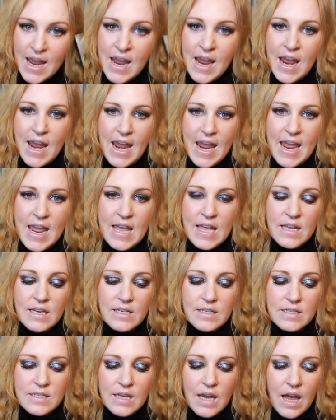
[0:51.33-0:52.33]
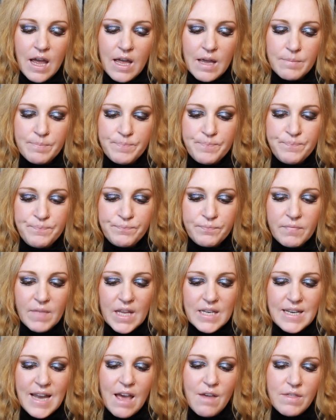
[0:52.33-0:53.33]
And
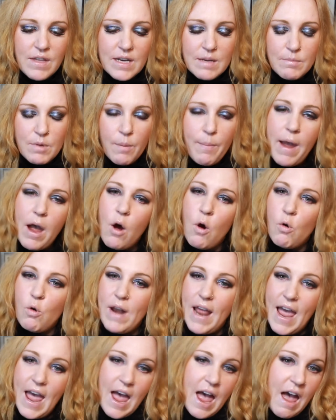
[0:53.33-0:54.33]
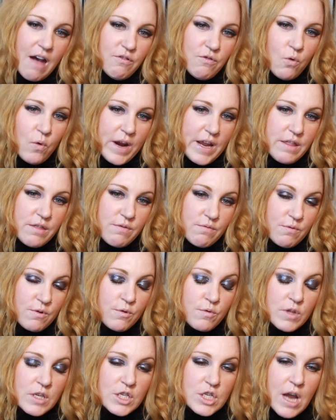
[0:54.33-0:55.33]
now that I'm about halfway
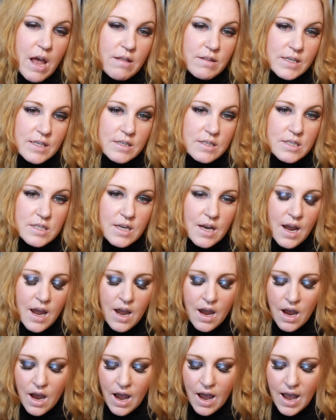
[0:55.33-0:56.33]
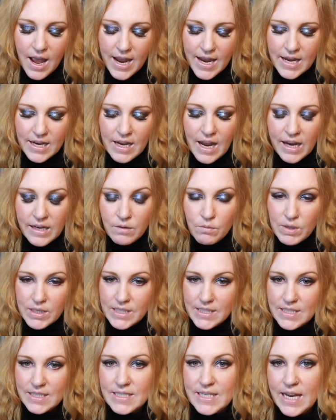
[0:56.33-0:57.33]
through the challenge, I kind of
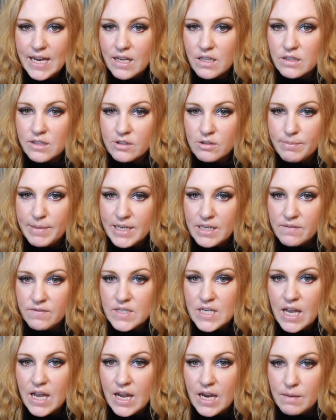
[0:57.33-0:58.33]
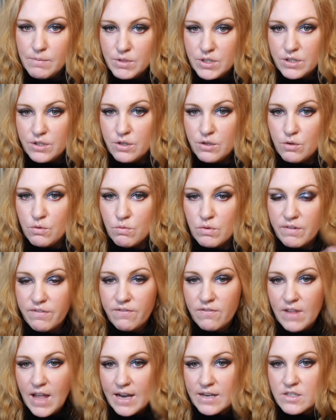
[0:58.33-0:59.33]
wanted to take a little bit of time to
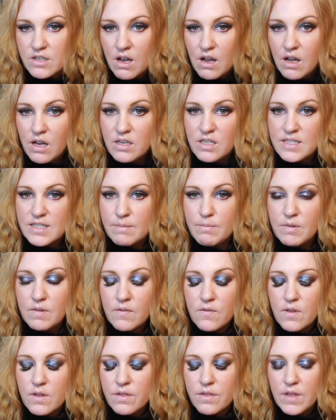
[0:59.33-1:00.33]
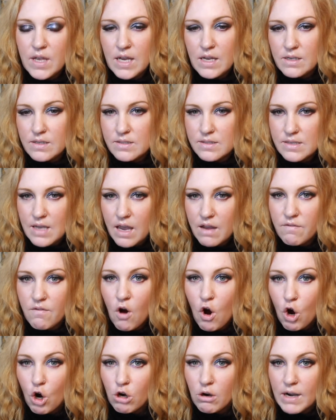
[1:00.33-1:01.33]
reflect on some of the things I've
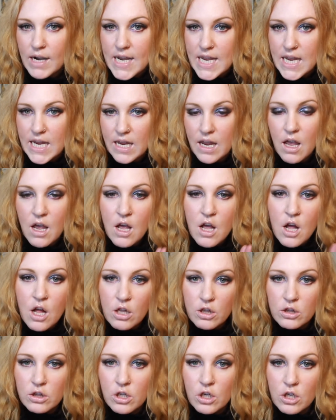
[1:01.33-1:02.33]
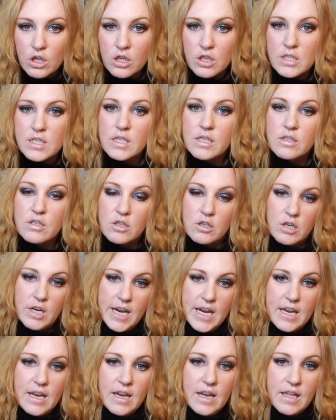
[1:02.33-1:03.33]
already learned
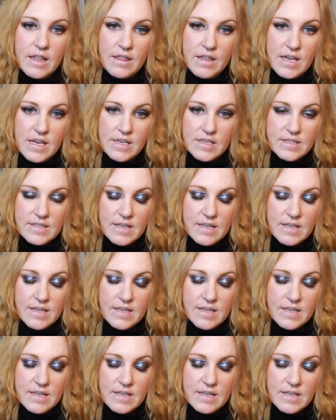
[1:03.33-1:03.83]
during these